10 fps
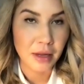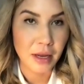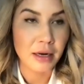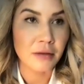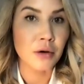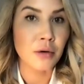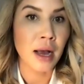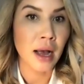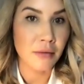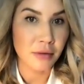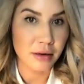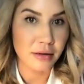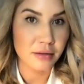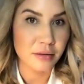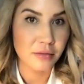And if you haven't
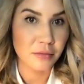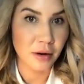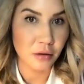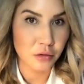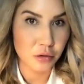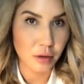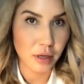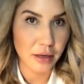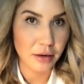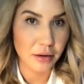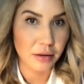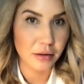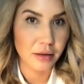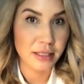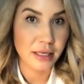felt joy
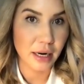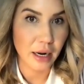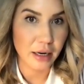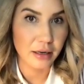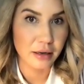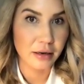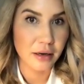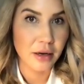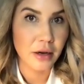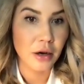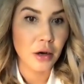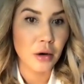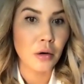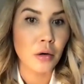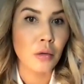today,
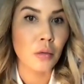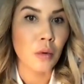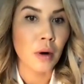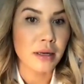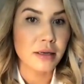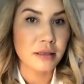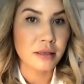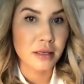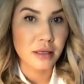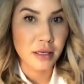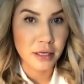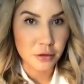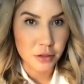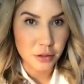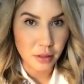what can you
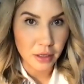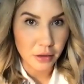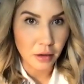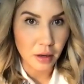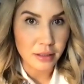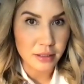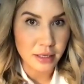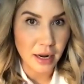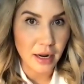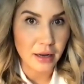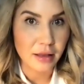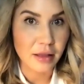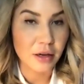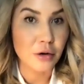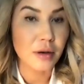do later on today
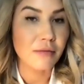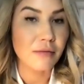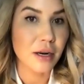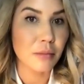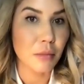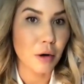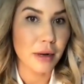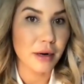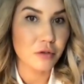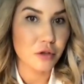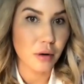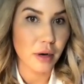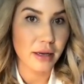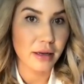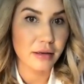that you can find a moment of
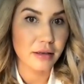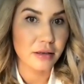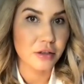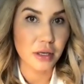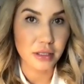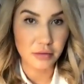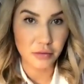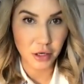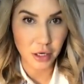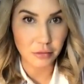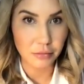joy just for you?